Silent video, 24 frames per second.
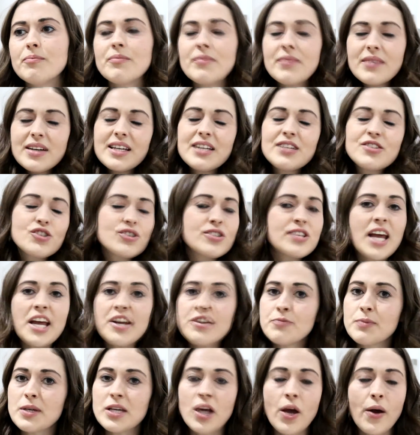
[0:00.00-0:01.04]
it just
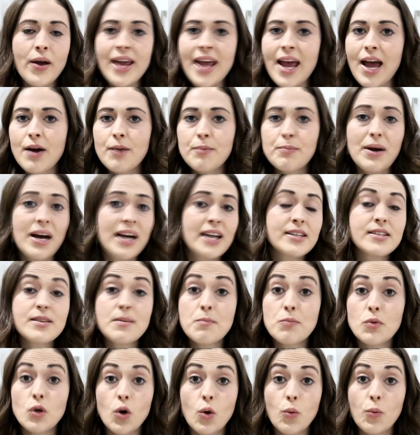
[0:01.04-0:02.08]
saves me going out and buying some
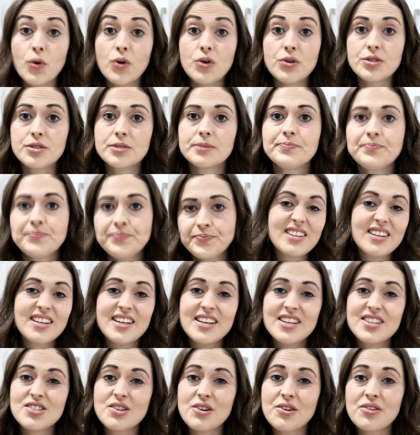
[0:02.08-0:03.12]
more wood.
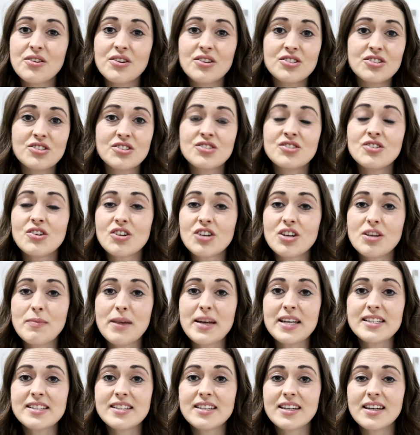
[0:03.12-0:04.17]
So I thought I'd just
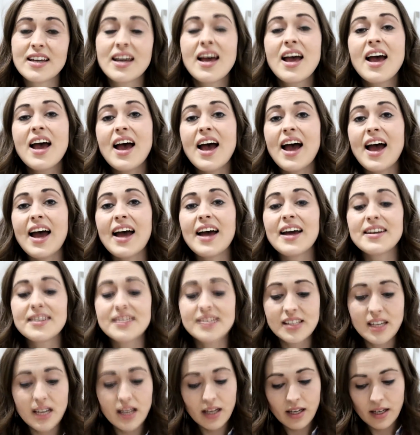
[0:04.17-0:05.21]
document it,
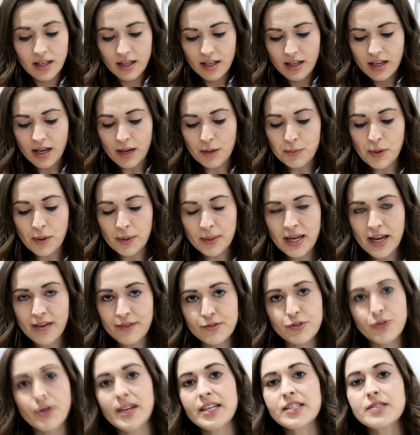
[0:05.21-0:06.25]
and I'll probably have to
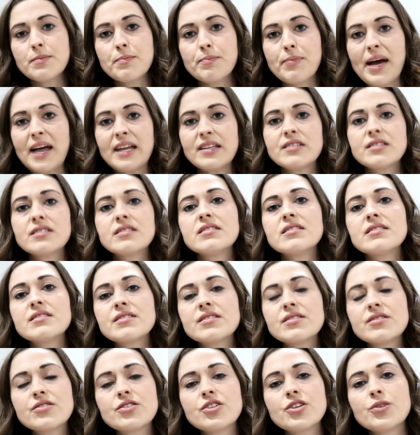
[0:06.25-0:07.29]
create some
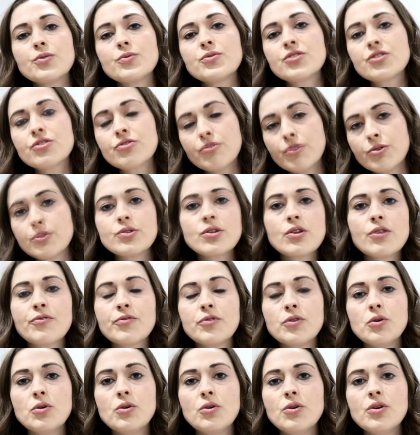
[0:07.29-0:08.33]
battens to screw to the
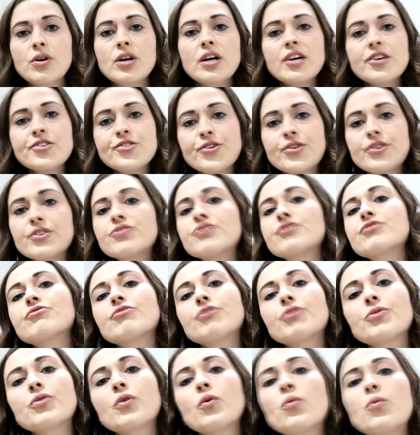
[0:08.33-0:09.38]
floor so I can
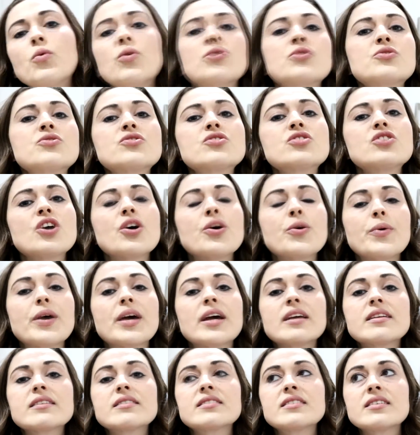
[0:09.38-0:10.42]
screw the wood to
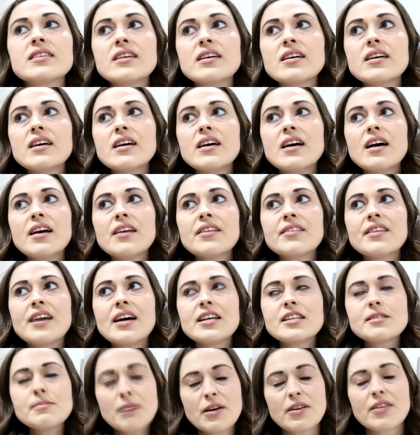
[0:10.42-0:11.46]
it.
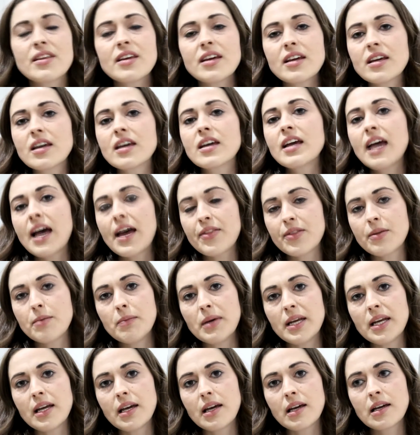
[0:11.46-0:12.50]
That's my thinking at the
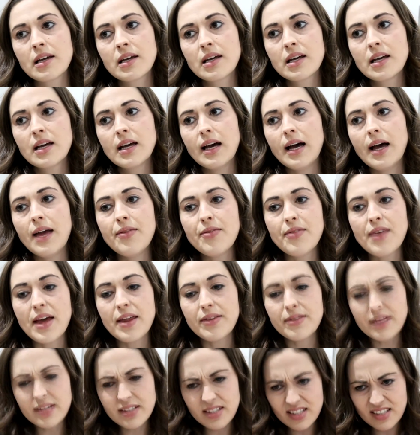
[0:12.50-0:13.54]
minute. And then
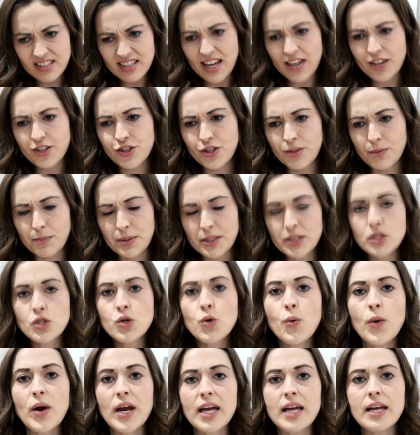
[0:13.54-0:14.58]
there's a section
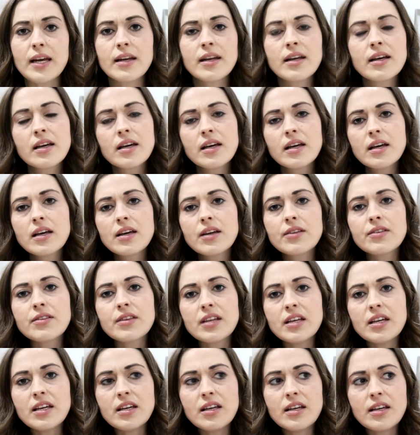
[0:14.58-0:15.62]
between
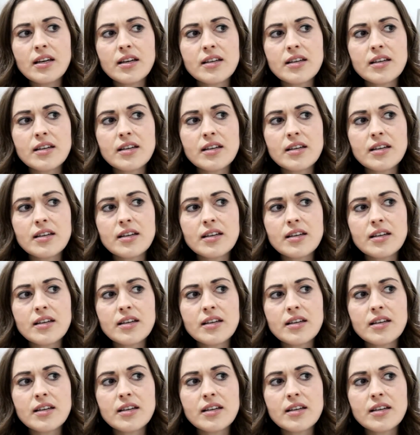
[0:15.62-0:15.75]
the